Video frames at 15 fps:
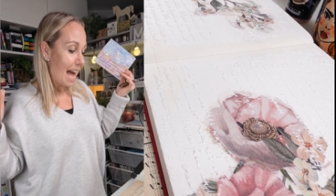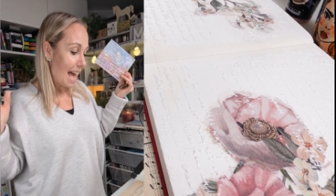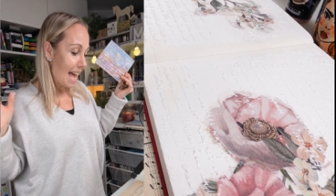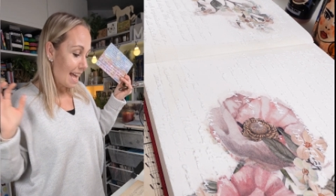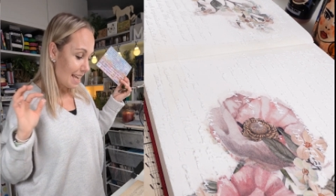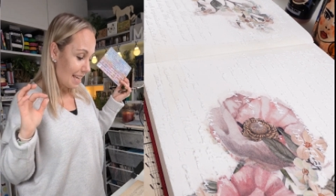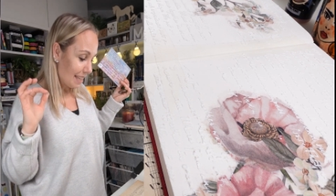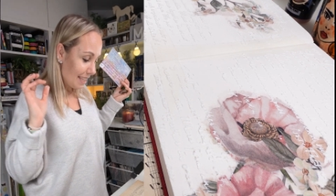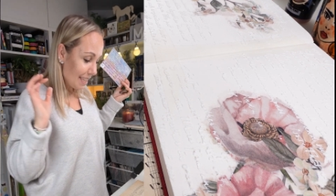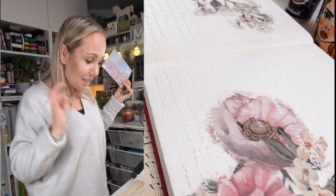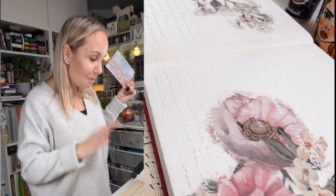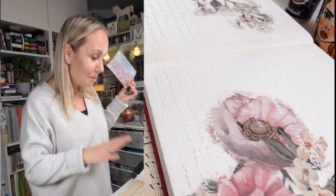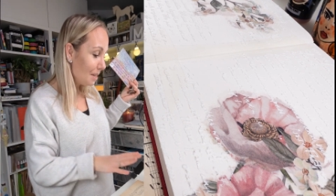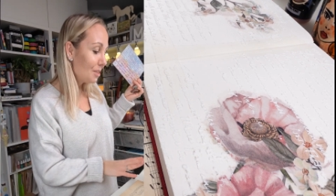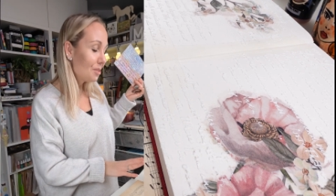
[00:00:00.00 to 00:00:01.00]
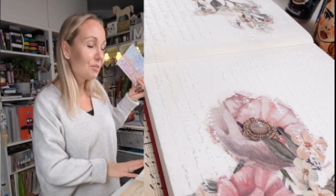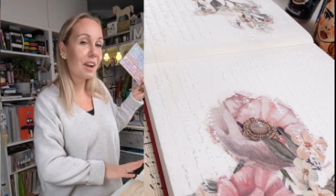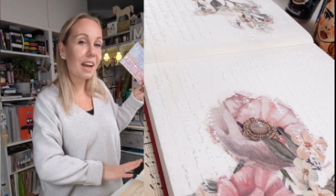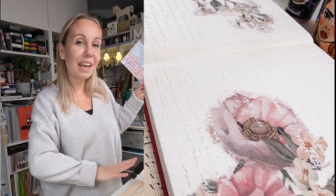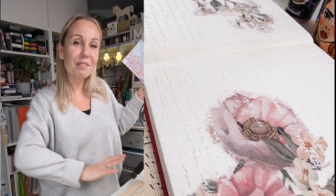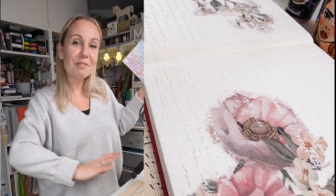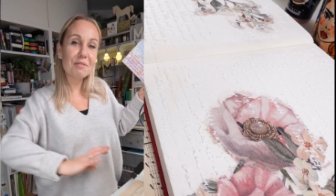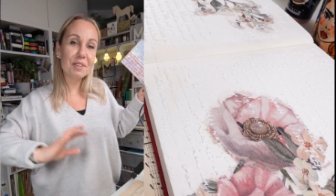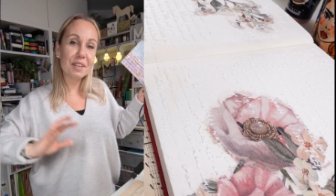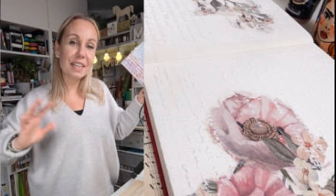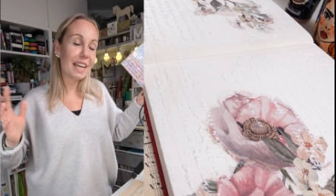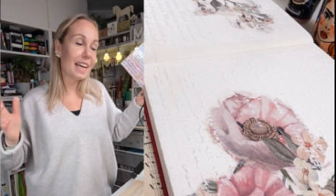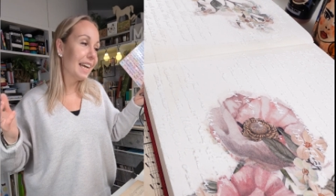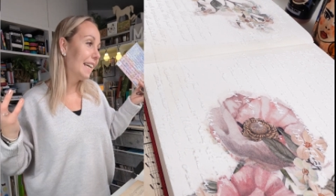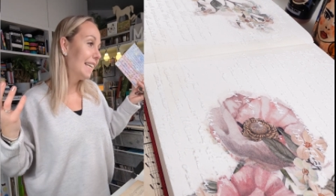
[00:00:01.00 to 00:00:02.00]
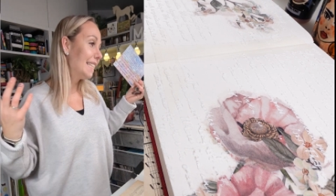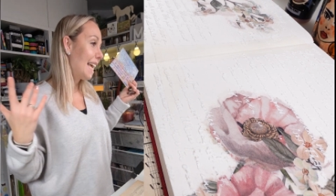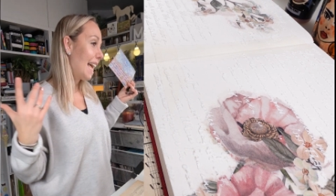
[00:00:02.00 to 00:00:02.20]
This will dry overnight